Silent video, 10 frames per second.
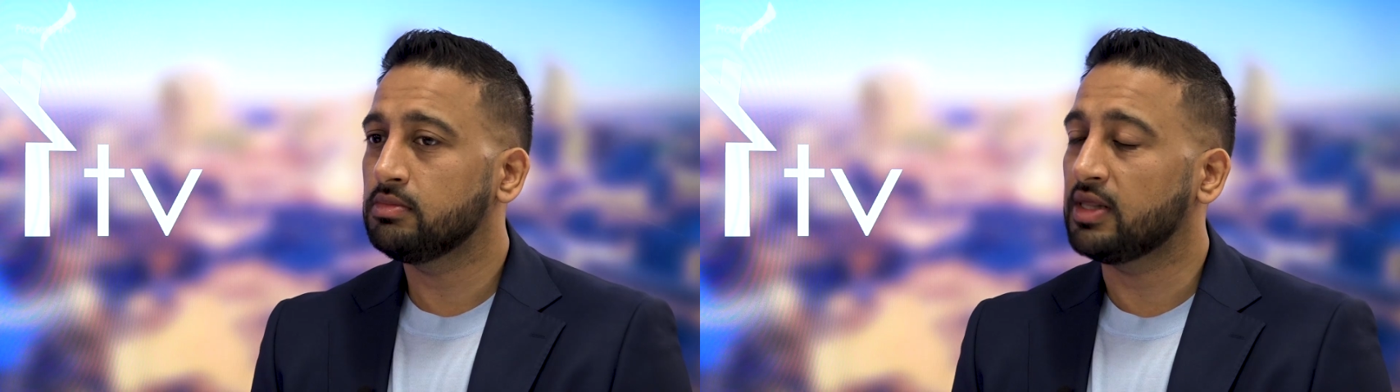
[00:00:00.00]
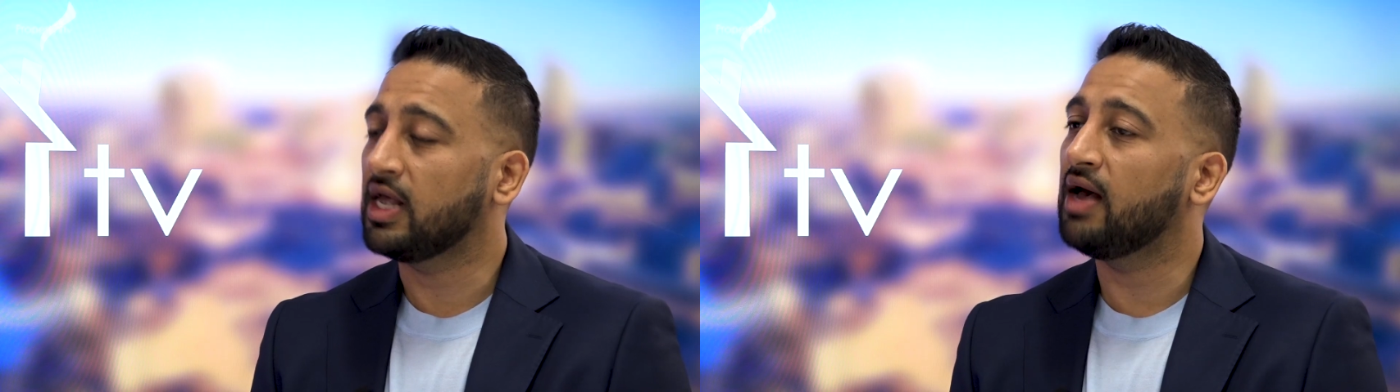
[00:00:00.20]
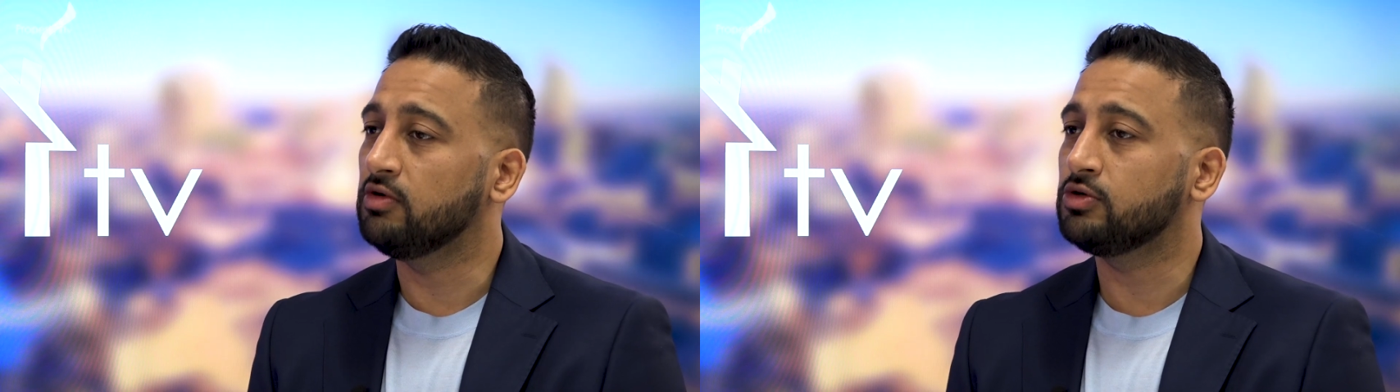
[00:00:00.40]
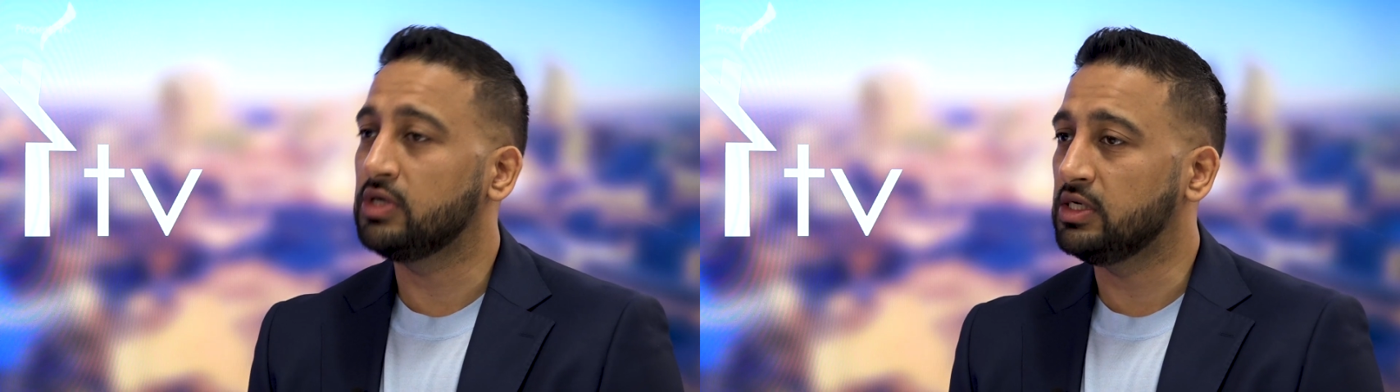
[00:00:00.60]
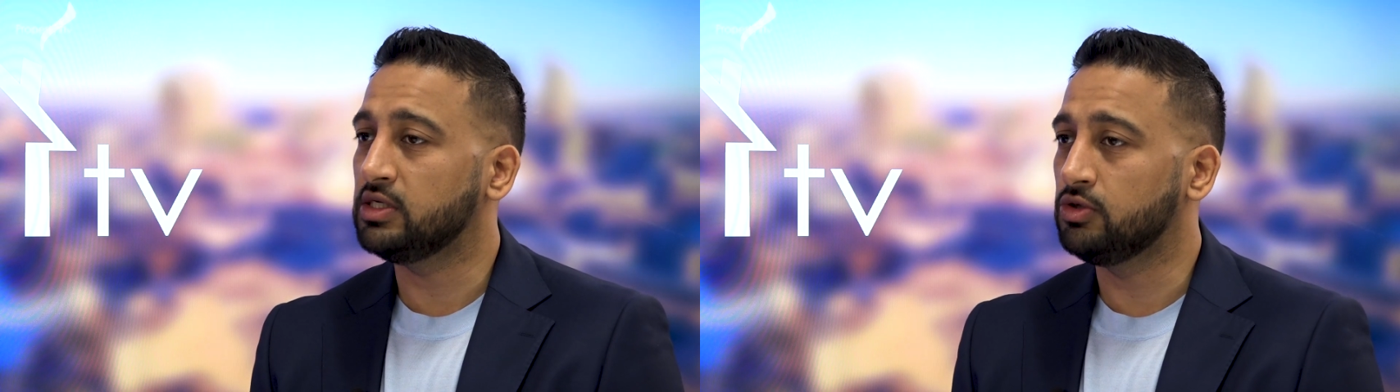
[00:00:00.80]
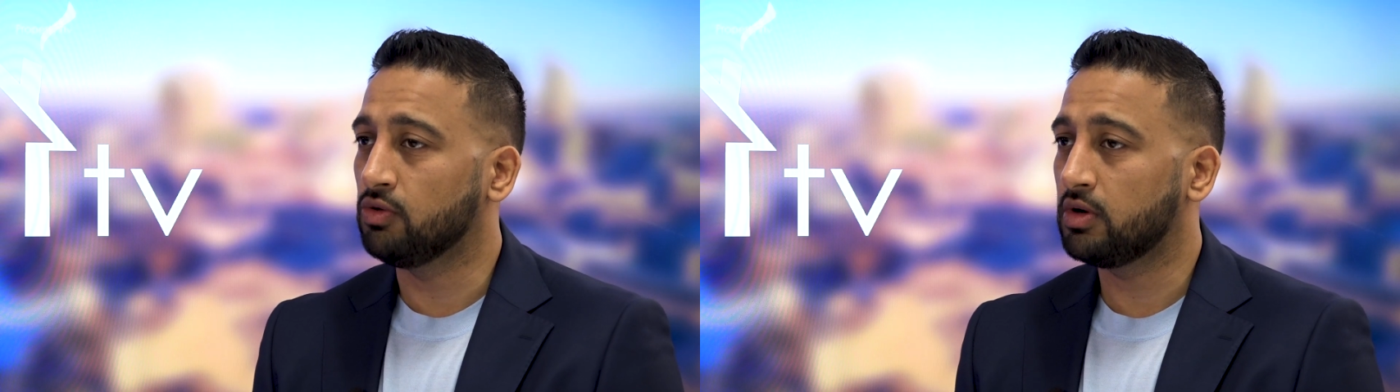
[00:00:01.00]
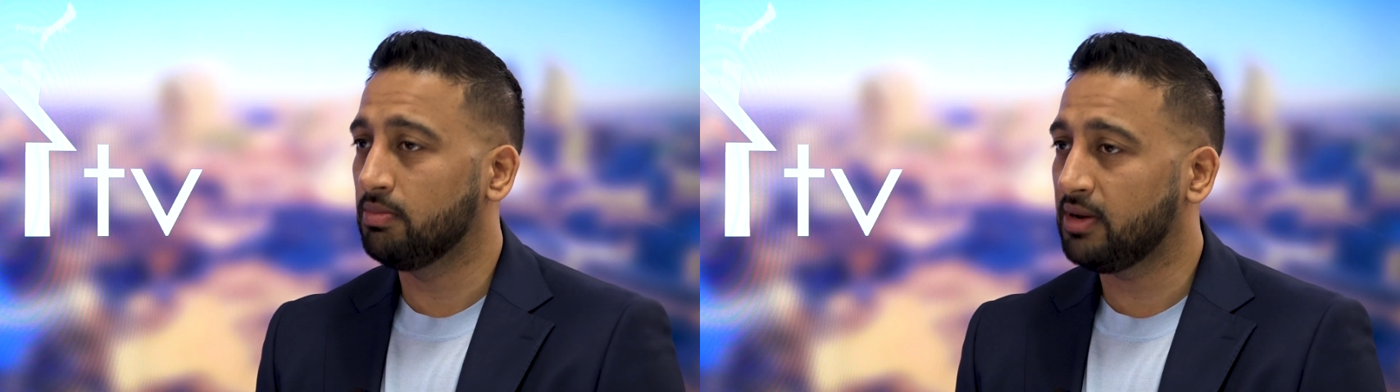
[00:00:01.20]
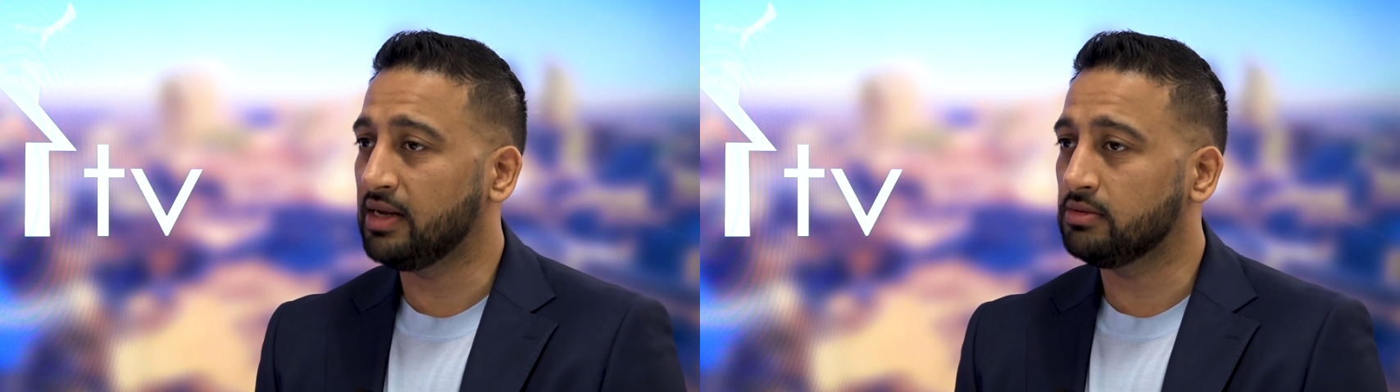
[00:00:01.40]
that they haven't treated your
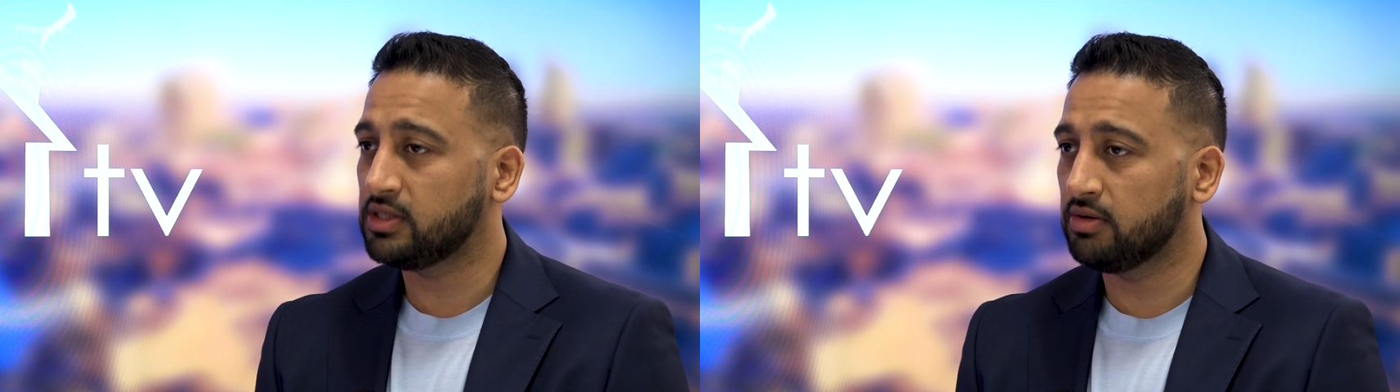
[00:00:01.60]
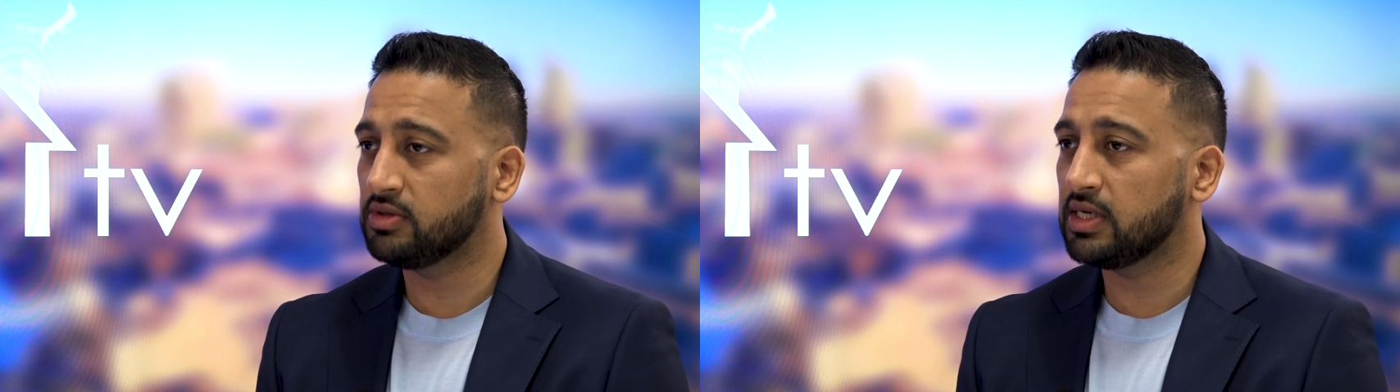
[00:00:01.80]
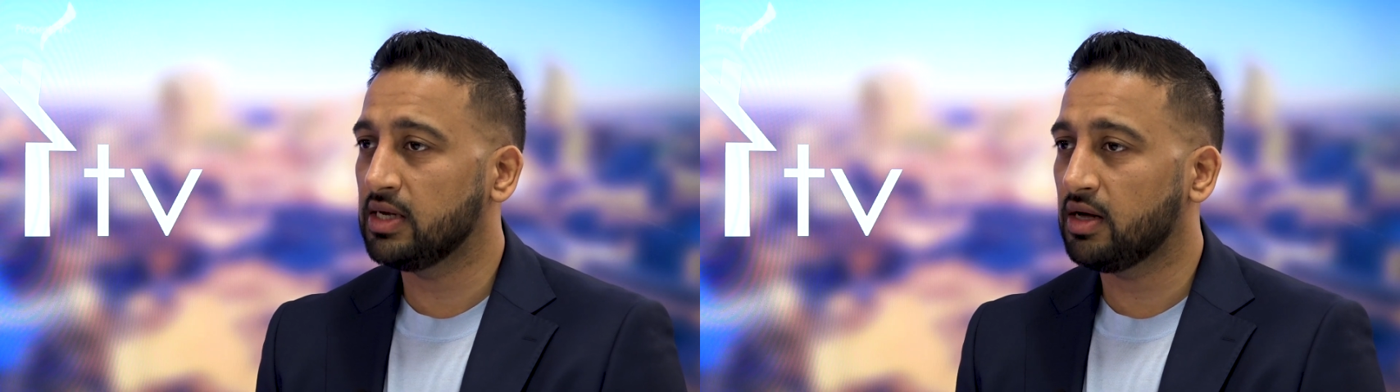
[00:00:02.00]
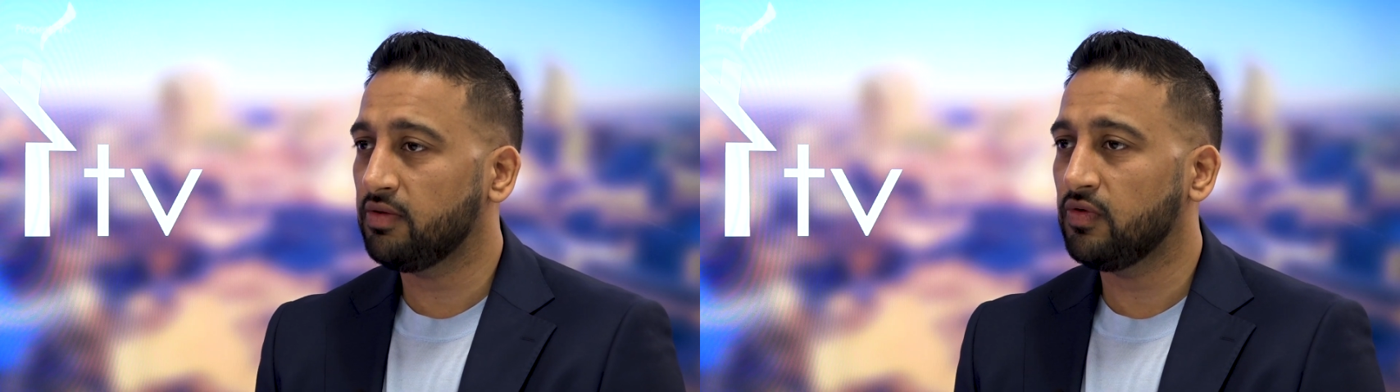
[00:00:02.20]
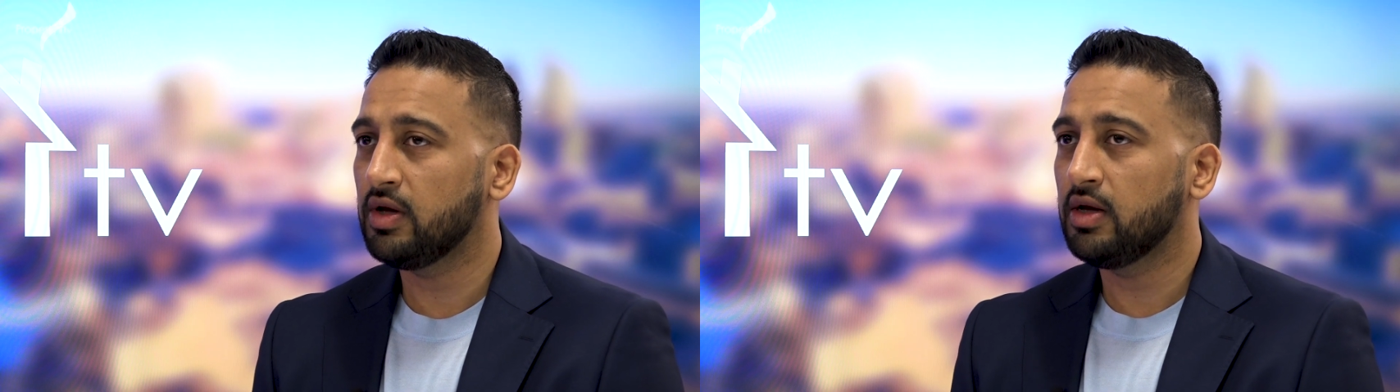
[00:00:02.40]
complaint seriously enough.